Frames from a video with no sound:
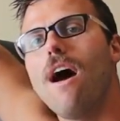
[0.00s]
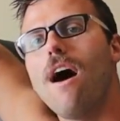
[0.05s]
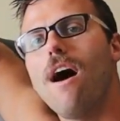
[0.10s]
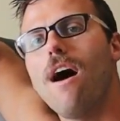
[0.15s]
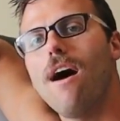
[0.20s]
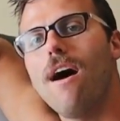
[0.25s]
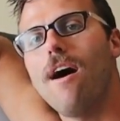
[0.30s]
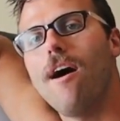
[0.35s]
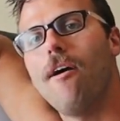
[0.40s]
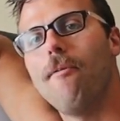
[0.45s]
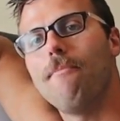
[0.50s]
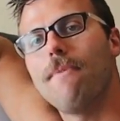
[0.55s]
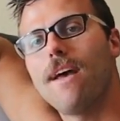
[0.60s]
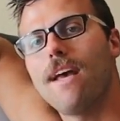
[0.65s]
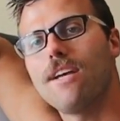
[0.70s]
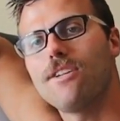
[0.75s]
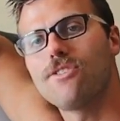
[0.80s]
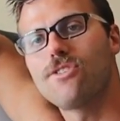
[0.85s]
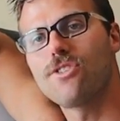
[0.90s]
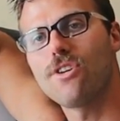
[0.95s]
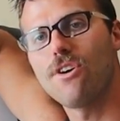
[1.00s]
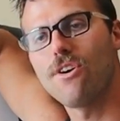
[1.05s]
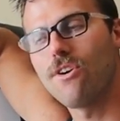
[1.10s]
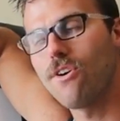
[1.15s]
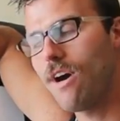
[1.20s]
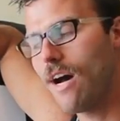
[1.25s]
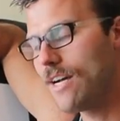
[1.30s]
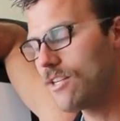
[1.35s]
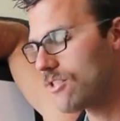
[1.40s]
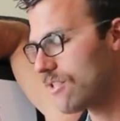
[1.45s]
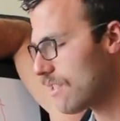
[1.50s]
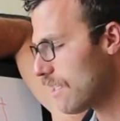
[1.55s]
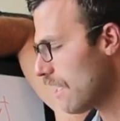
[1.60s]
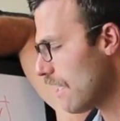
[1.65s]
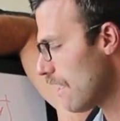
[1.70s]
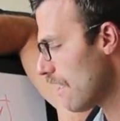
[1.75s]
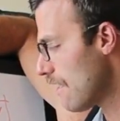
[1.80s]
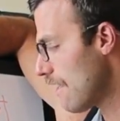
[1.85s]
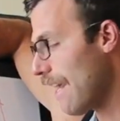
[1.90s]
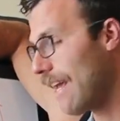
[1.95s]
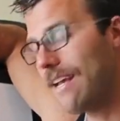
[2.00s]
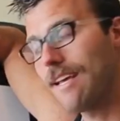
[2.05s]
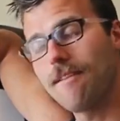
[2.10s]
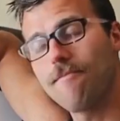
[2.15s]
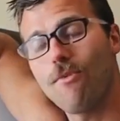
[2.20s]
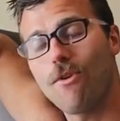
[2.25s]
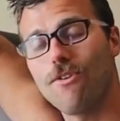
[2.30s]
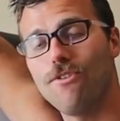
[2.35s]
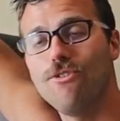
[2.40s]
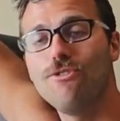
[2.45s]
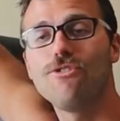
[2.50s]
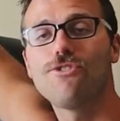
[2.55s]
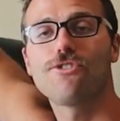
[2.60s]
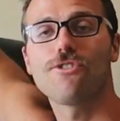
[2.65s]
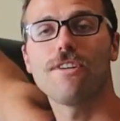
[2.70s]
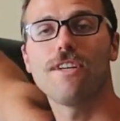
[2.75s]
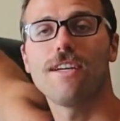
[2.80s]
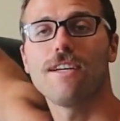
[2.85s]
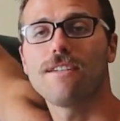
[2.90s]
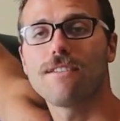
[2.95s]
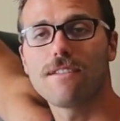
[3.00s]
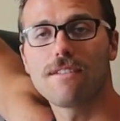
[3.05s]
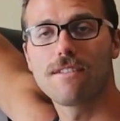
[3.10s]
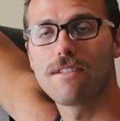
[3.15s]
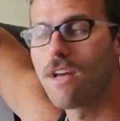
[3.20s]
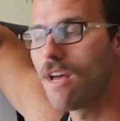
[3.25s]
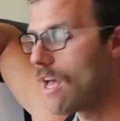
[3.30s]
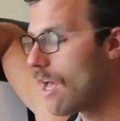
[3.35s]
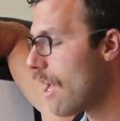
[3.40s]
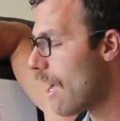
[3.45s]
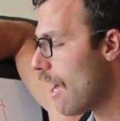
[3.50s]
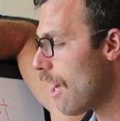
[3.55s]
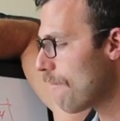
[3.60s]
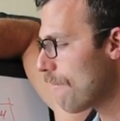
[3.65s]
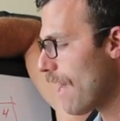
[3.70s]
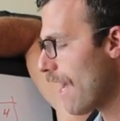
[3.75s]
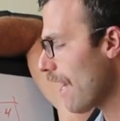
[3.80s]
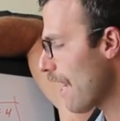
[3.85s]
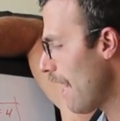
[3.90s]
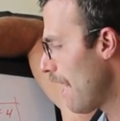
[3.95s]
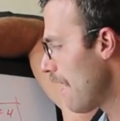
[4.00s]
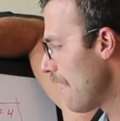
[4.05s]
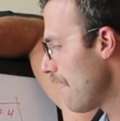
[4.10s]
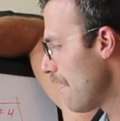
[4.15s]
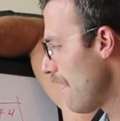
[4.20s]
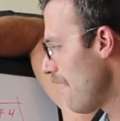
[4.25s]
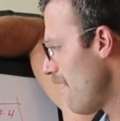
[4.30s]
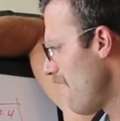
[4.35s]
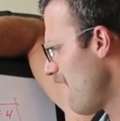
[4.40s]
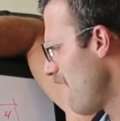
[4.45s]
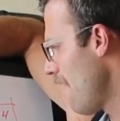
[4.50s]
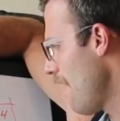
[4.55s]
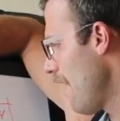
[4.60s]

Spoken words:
And so I just needed to take in more nutrients, that kind of deal.